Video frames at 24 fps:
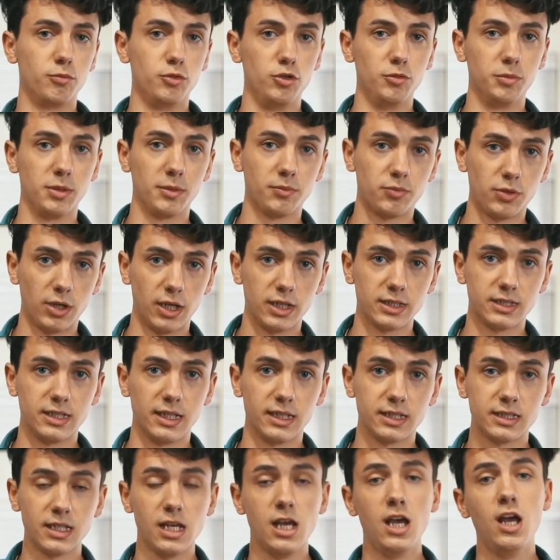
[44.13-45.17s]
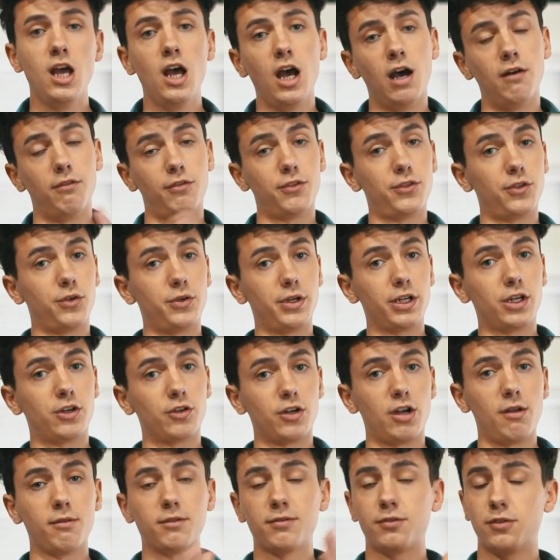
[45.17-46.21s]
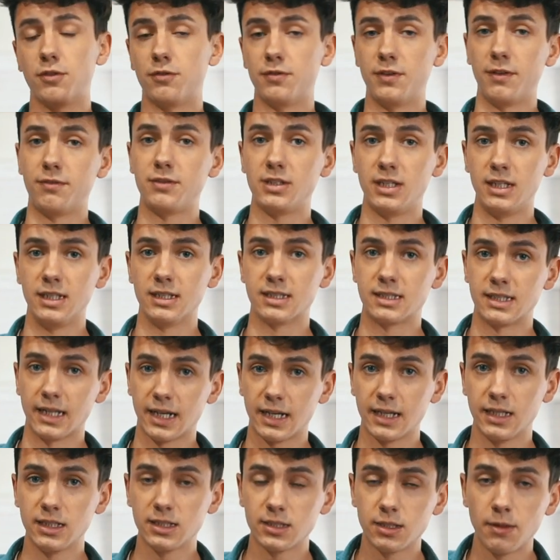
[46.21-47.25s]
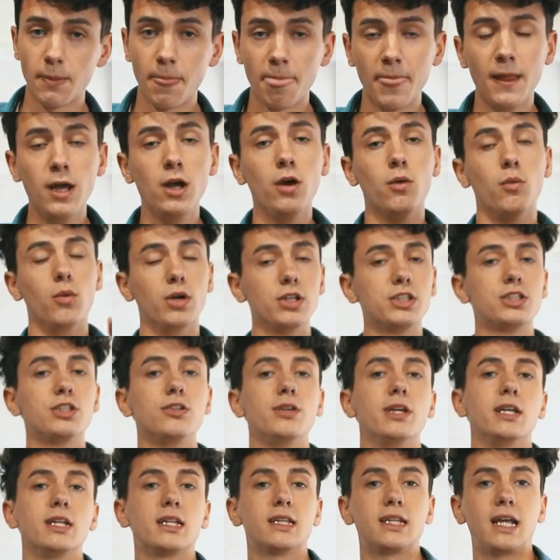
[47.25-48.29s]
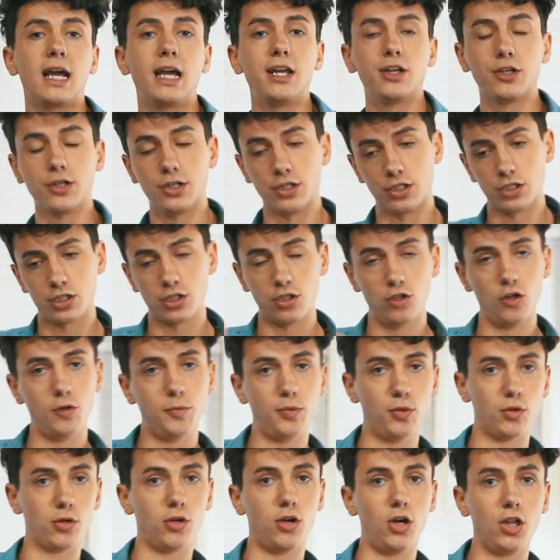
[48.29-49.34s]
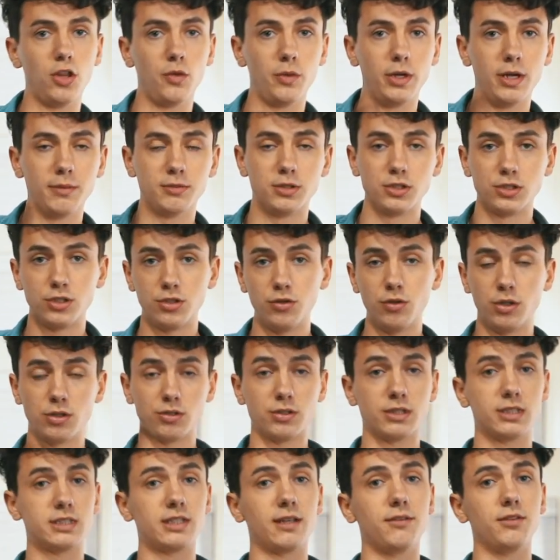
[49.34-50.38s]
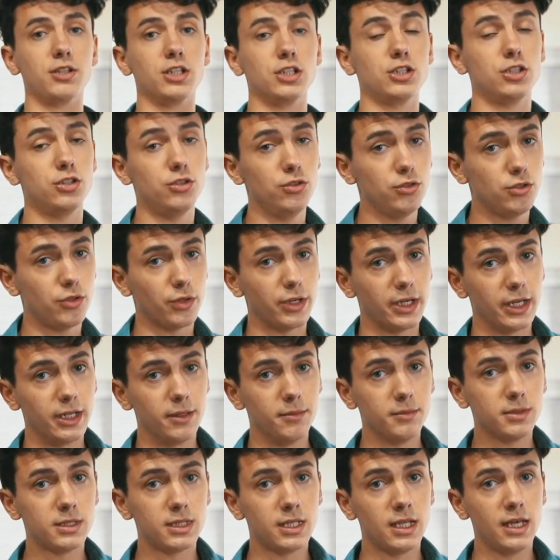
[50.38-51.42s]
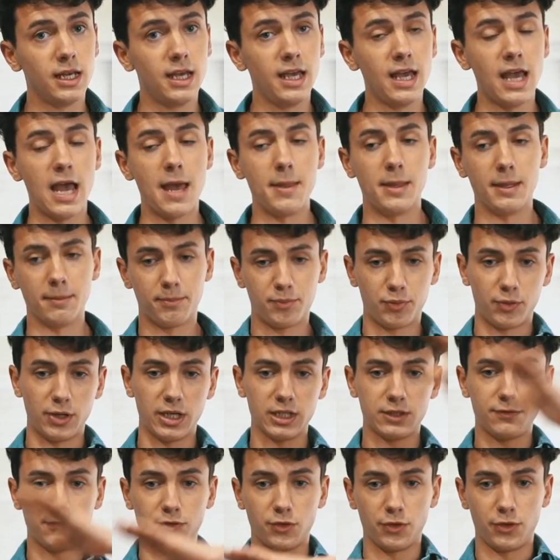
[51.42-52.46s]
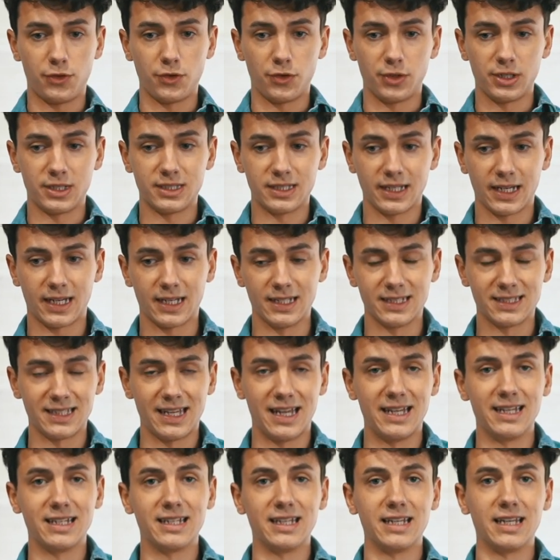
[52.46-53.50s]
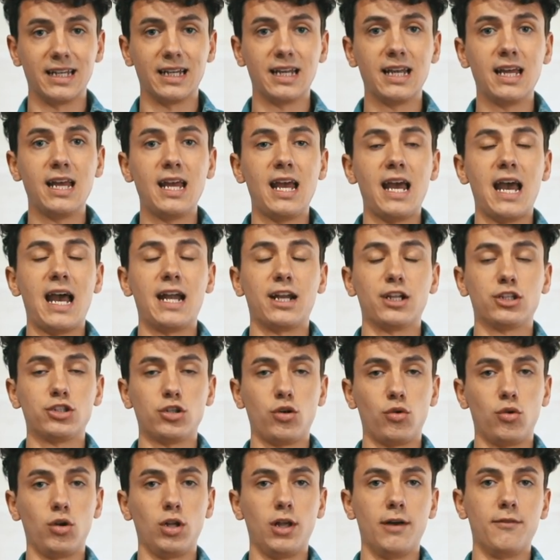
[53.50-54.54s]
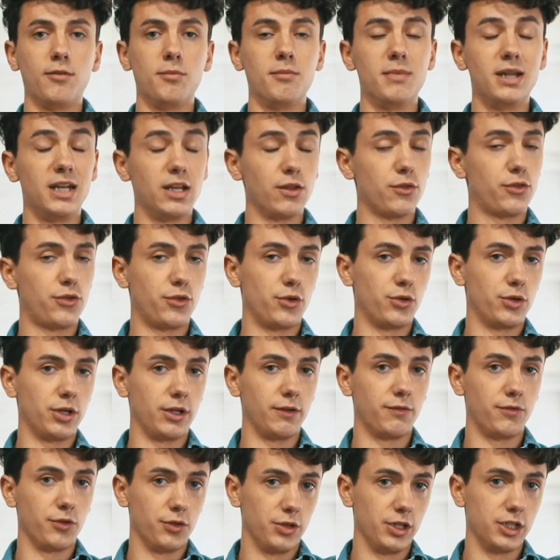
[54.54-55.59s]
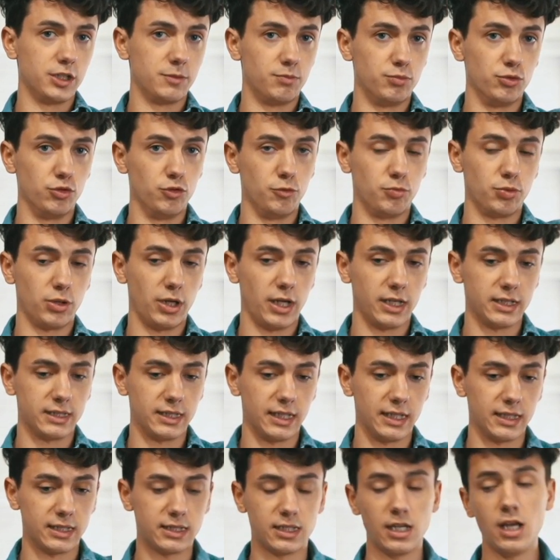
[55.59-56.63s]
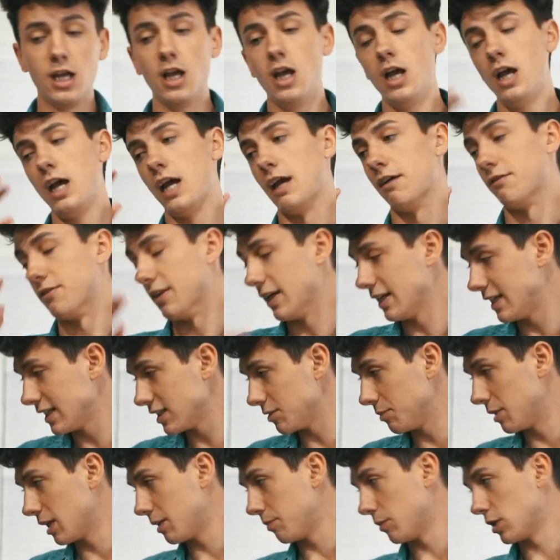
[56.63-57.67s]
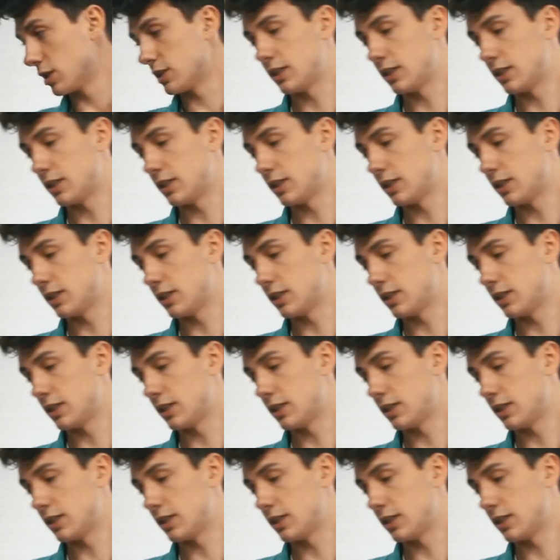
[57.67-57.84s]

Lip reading: blooming process of 30 grams for 15 seconds. Once you hit that, you're going to slow pour all the way up to 272 grams, and then press for 30 seconds, ending at a total of 1:30 for this brew process. If that doesn't make much